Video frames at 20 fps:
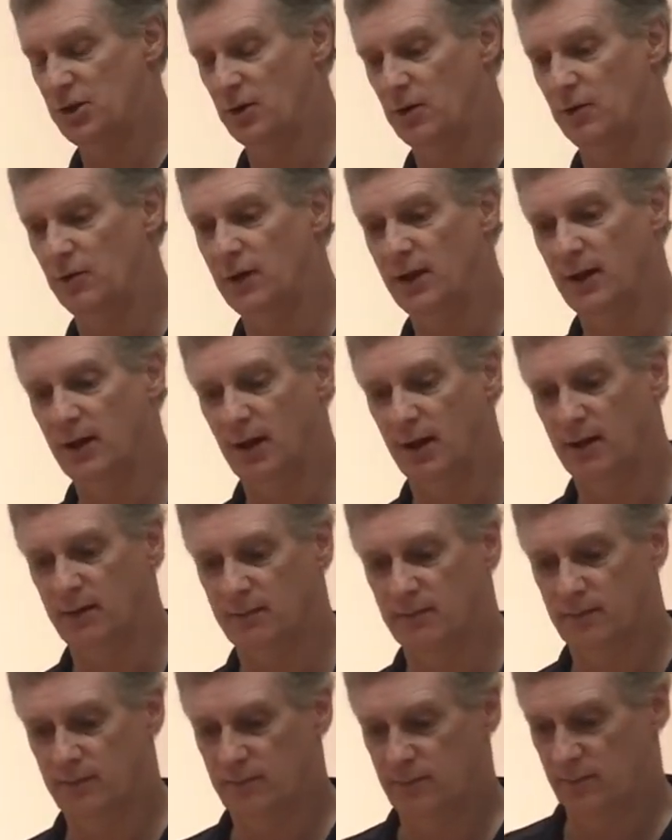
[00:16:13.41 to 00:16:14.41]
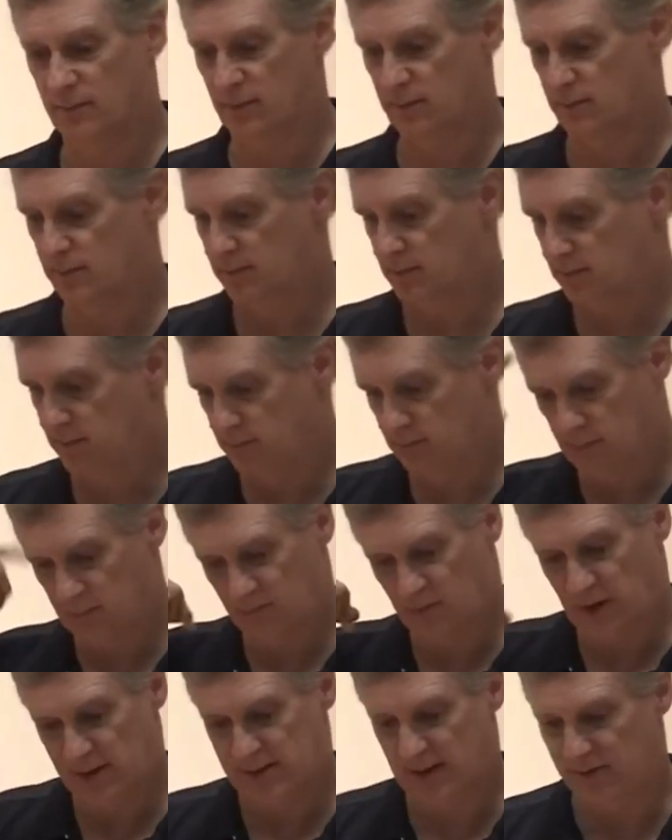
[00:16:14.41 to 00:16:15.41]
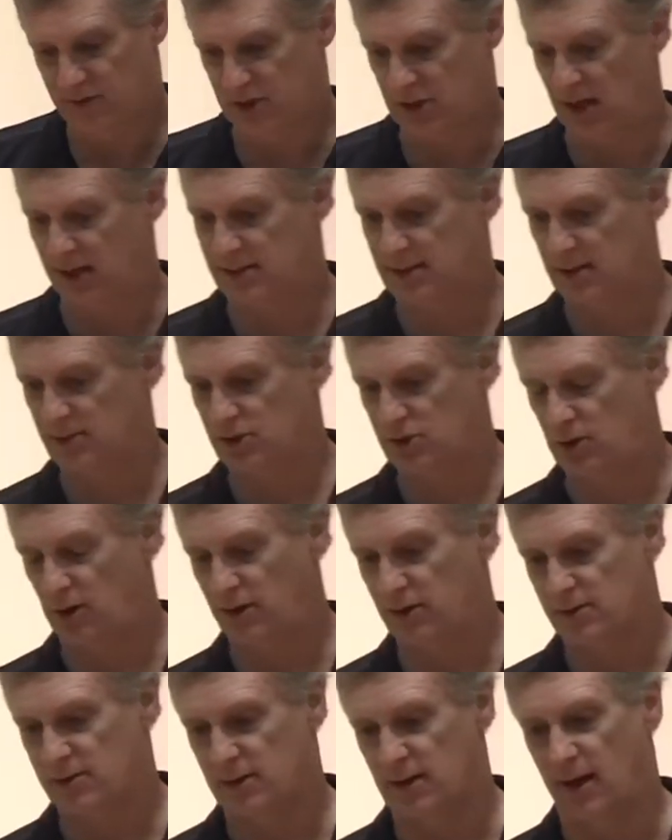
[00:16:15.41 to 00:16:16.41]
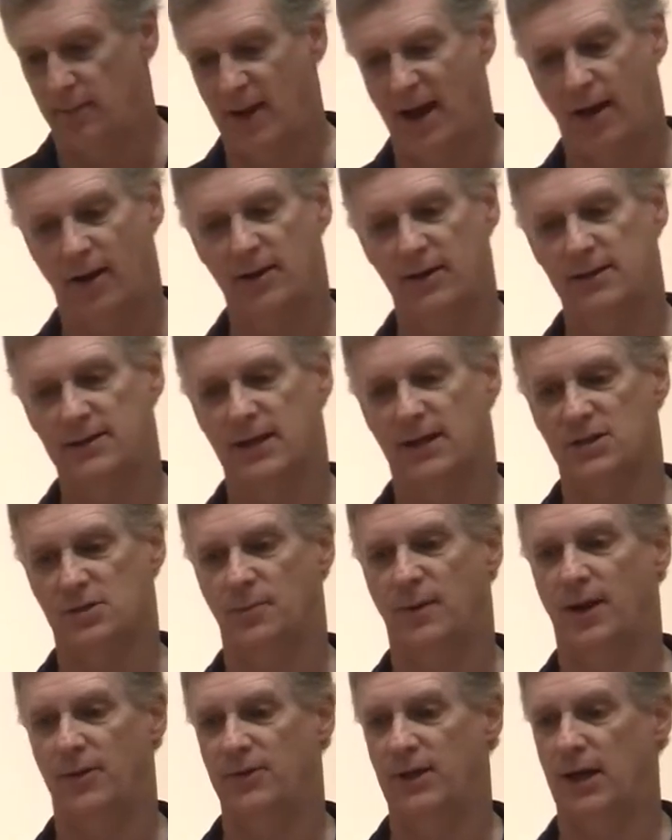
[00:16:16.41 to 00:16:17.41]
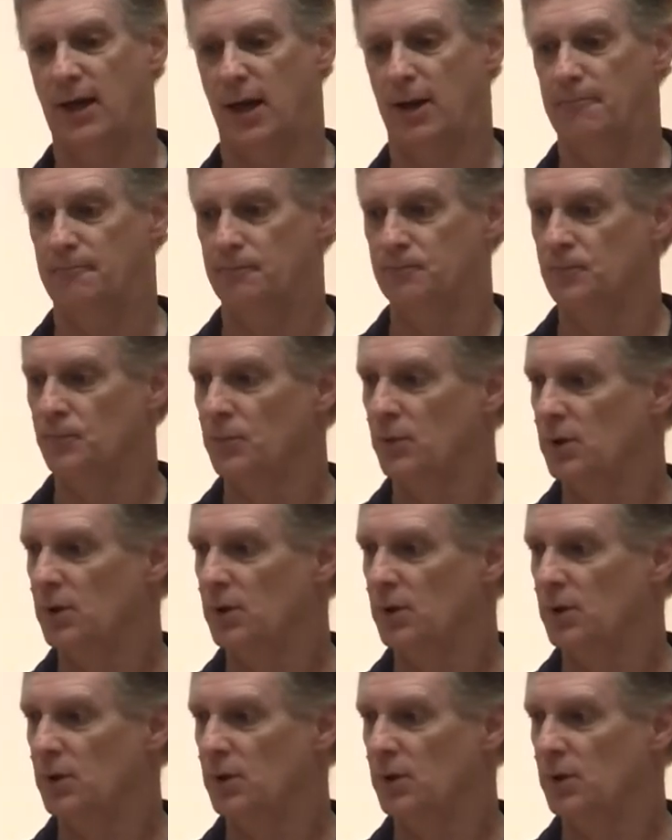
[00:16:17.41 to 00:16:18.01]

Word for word: You know, uh, Vaslav starts, starts about, he tells about the, uh,